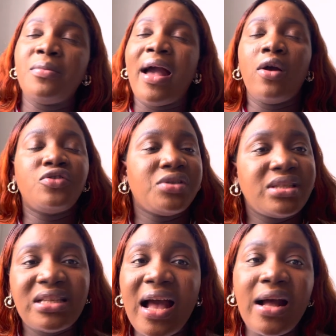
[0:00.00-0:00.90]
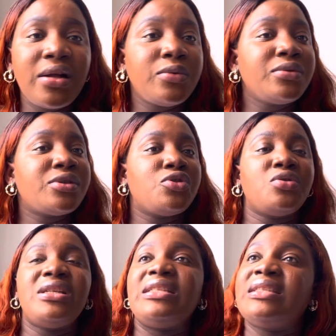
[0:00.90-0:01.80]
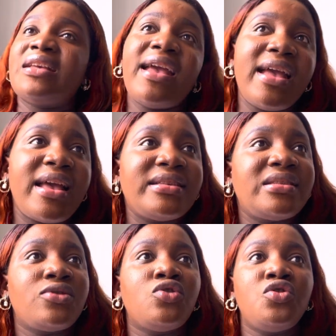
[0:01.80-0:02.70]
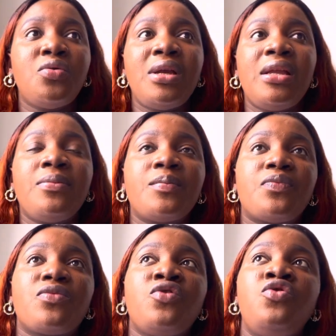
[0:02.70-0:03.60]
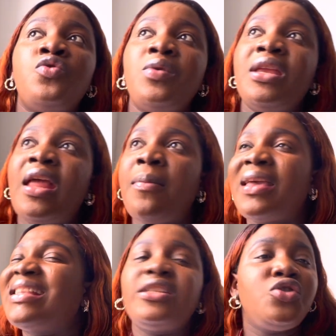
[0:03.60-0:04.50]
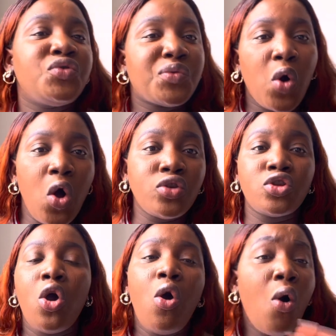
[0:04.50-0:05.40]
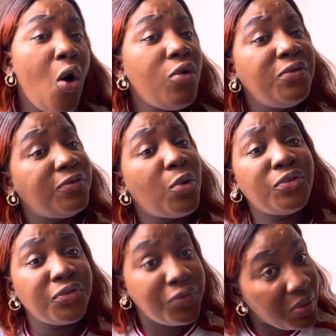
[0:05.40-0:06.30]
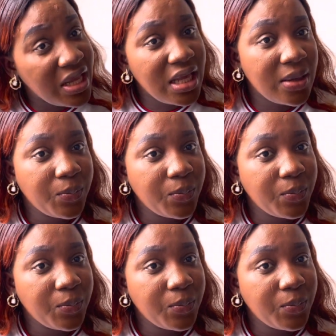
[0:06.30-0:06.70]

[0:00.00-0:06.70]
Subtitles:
my ultrasounds, doing tests, getting drugs, all for free.